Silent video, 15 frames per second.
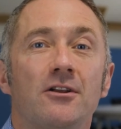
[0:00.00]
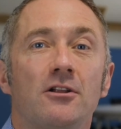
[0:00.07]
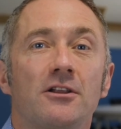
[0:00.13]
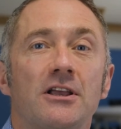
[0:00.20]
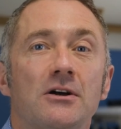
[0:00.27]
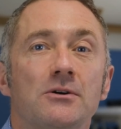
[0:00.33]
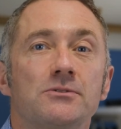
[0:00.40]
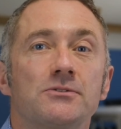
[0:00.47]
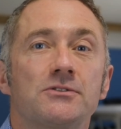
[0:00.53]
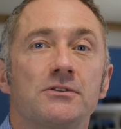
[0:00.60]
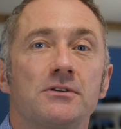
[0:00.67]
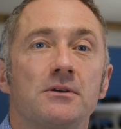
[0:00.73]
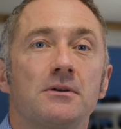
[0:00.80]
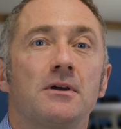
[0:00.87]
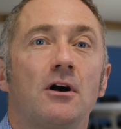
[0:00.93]
oligos
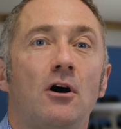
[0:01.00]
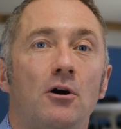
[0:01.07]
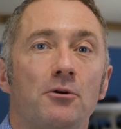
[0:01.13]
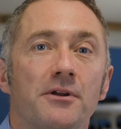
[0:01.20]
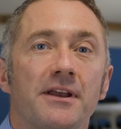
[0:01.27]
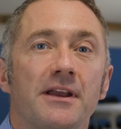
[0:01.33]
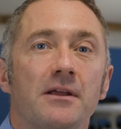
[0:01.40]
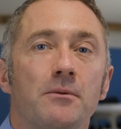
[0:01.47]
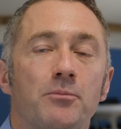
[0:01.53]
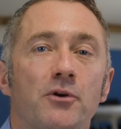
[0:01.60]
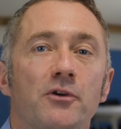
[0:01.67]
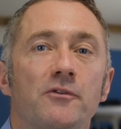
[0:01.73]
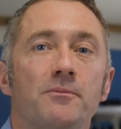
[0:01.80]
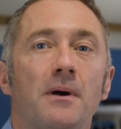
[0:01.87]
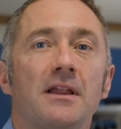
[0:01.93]
already
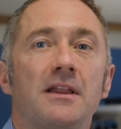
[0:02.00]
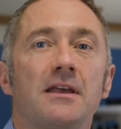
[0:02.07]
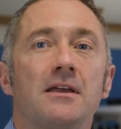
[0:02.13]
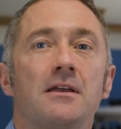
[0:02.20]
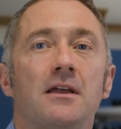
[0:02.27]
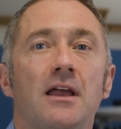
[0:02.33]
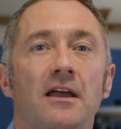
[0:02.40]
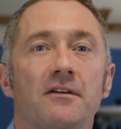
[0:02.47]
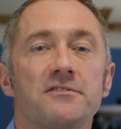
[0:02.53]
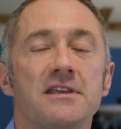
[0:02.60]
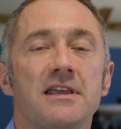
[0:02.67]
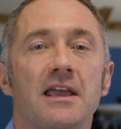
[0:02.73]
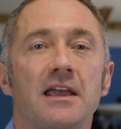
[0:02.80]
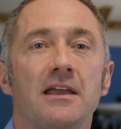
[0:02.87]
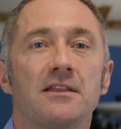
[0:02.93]
approved by the
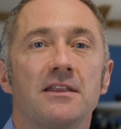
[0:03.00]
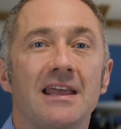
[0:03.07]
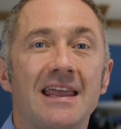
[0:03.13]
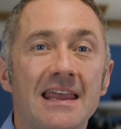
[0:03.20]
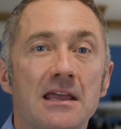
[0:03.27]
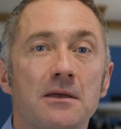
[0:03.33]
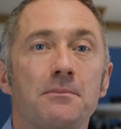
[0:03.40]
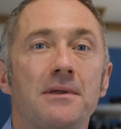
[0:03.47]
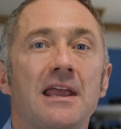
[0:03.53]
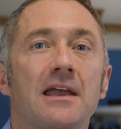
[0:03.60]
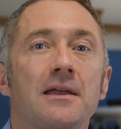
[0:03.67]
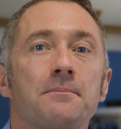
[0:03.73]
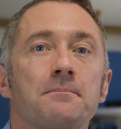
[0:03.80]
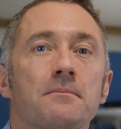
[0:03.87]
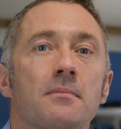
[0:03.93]
FDA and the EMEA.